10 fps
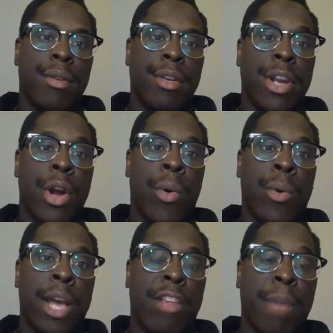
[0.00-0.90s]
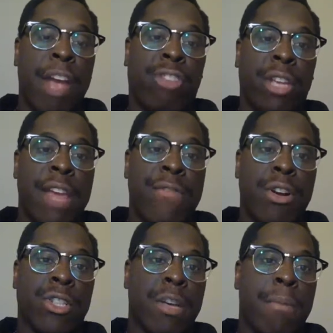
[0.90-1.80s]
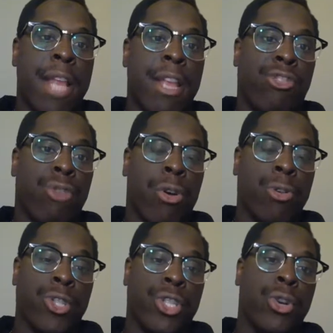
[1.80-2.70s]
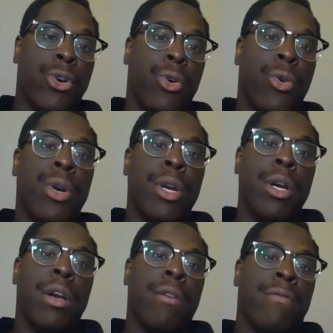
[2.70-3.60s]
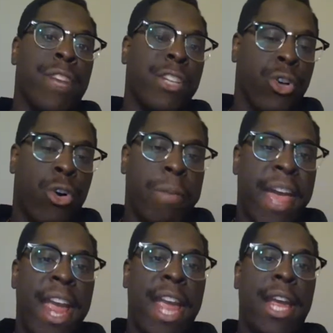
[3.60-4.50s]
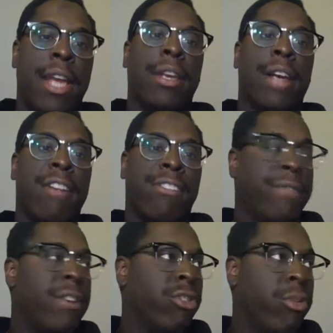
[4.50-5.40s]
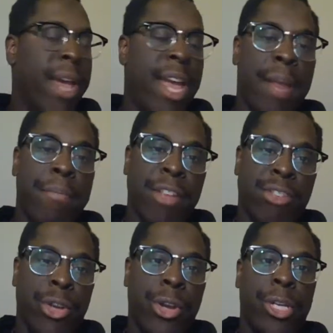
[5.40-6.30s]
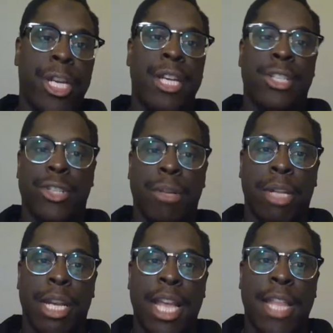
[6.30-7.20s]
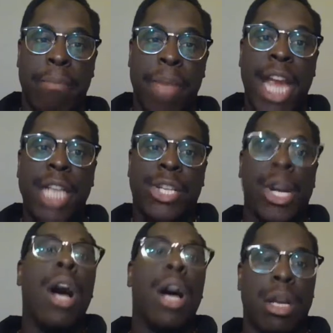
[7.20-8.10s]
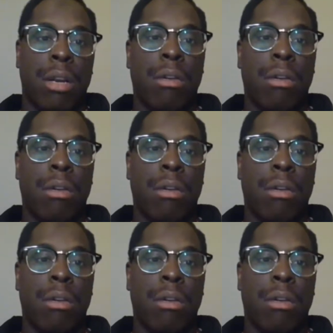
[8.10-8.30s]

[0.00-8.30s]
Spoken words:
you know, especially if you're somebody that struggles through constant physical pain, mental illness, or something like that. The pain's gone.